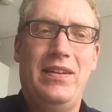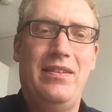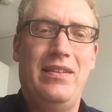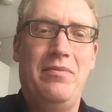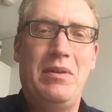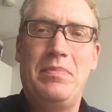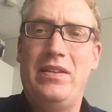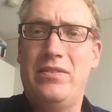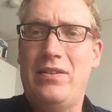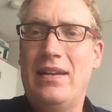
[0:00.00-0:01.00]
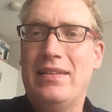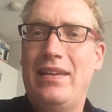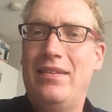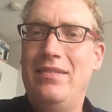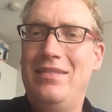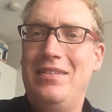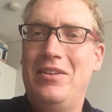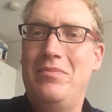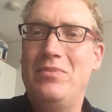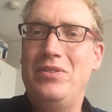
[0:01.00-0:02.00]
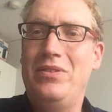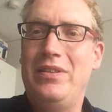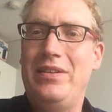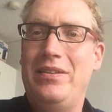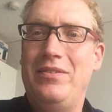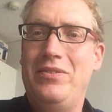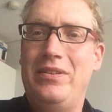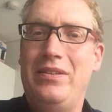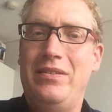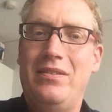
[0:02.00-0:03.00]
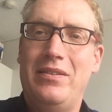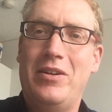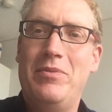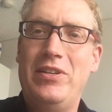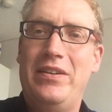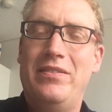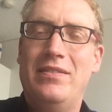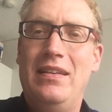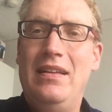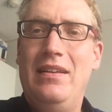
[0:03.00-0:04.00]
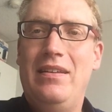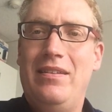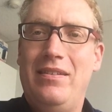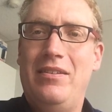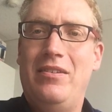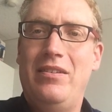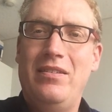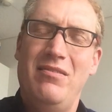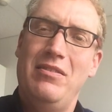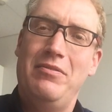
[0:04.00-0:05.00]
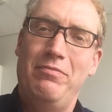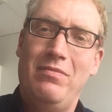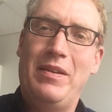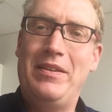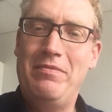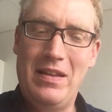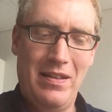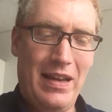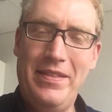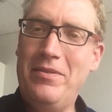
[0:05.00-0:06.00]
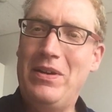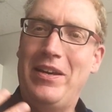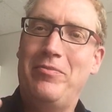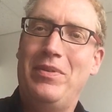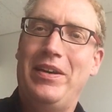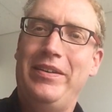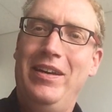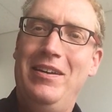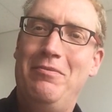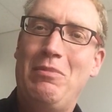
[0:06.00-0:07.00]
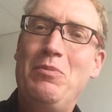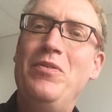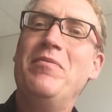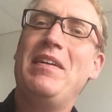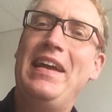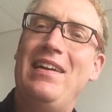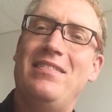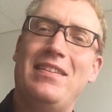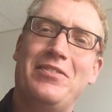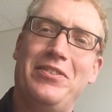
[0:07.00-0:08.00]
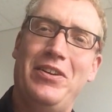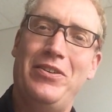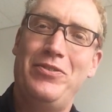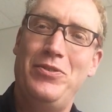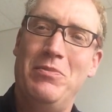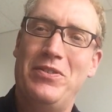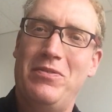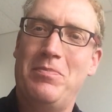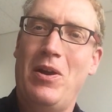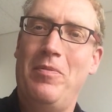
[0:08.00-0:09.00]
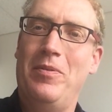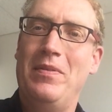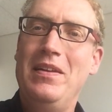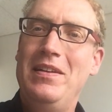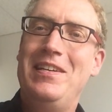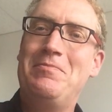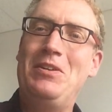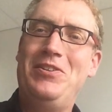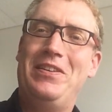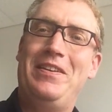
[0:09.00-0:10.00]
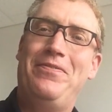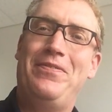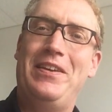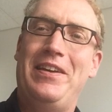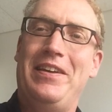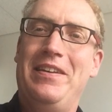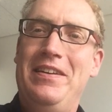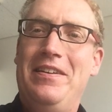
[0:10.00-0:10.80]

that might be distracting to the arbitrators. I mean, I think my moving my hands is actually not too much of a problem, especially if they